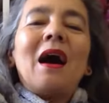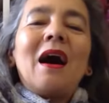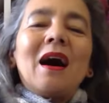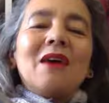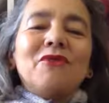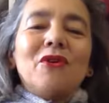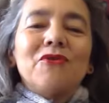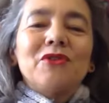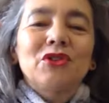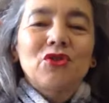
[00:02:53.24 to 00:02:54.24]
half
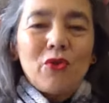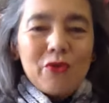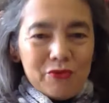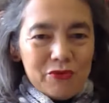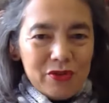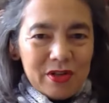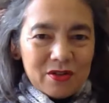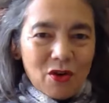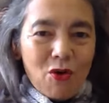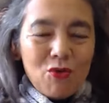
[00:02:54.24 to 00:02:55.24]
of the shawl through
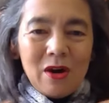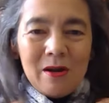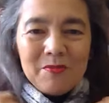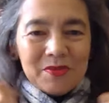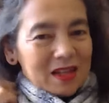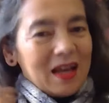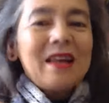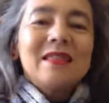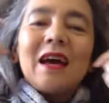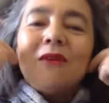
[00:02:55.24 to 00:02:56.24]
this hole.
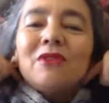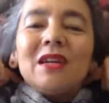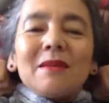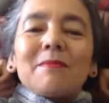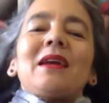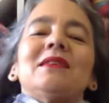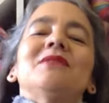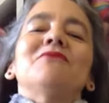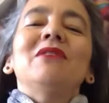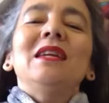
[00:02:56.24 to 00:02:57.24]
And that really makes
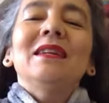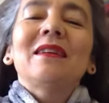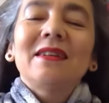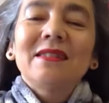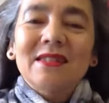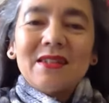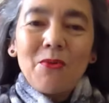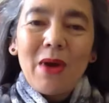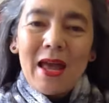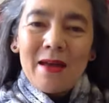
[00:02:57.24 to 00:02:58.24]
it really nice to
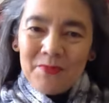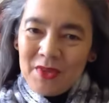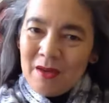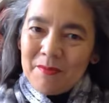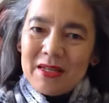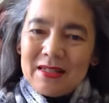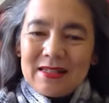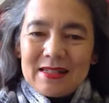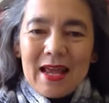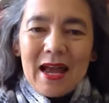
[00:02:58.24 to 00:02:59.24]
wear
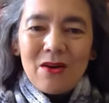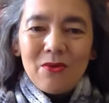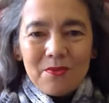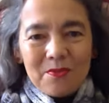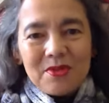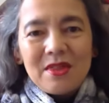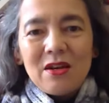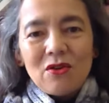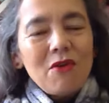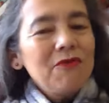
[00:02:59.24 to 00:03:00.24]
because now they're
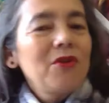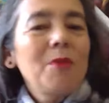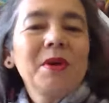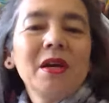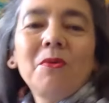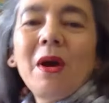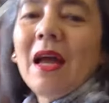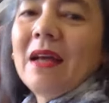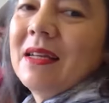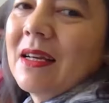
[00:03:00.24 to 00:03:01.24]
not flopping
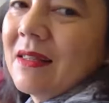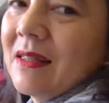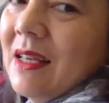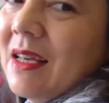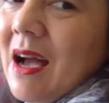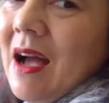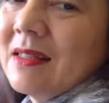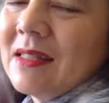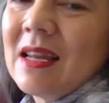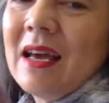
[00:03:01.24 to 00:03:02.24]
away. It
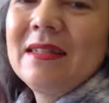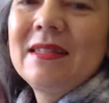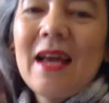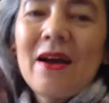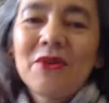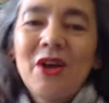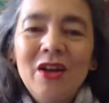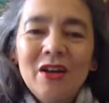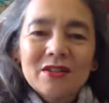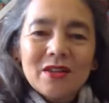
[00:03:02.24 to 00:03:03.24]
can't slide down.
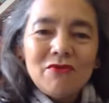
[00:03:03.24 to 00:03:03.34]
So I